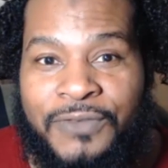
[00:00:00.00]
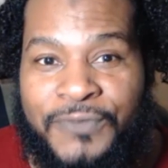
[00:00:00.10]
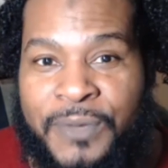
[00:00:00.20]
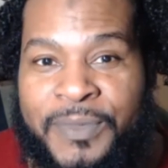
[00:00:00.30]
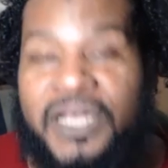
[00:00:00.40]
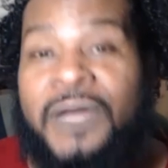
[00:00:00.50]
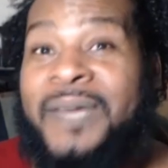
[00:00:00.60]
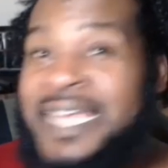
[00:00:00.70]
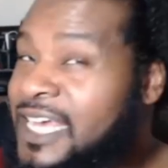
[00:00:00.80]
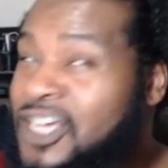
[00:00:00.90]
You feel me?
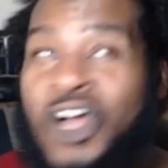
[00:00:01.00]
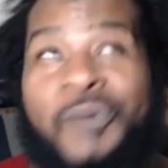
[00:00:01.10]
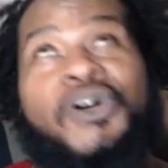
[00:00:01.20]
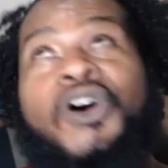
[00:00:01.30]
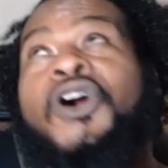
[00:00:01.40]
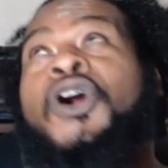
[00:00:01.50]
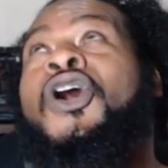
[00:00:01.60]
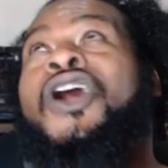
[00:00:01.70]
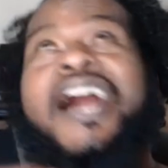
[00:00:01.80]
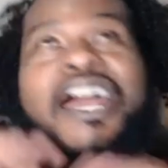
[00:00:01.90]
But he called me
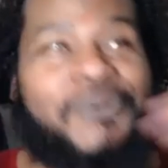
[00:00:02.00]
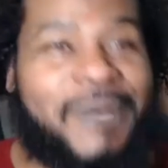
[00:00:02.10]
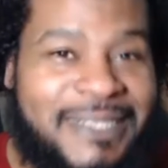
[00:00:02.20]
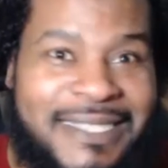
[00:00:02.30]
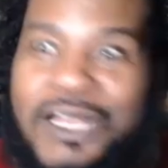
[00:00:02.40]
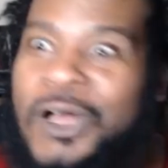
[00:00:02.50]
all kind of racist.